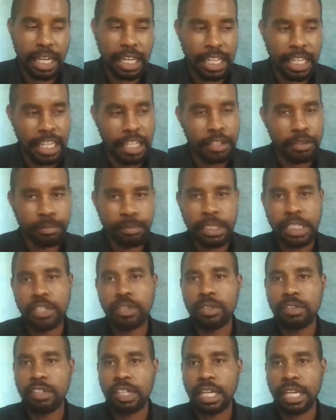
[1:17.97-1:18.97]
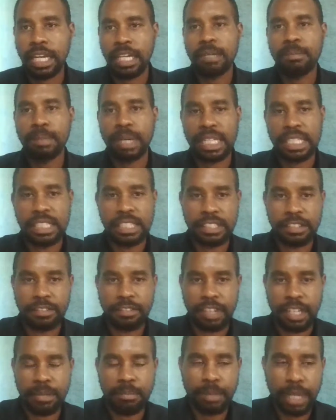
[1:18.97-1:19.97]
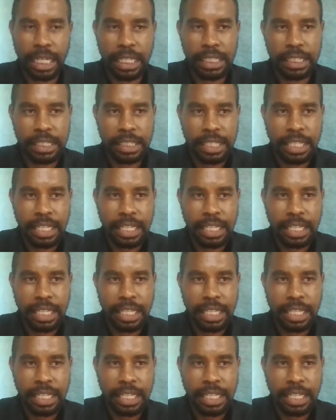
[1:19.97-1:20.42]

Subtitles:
And now, because grant money is free money,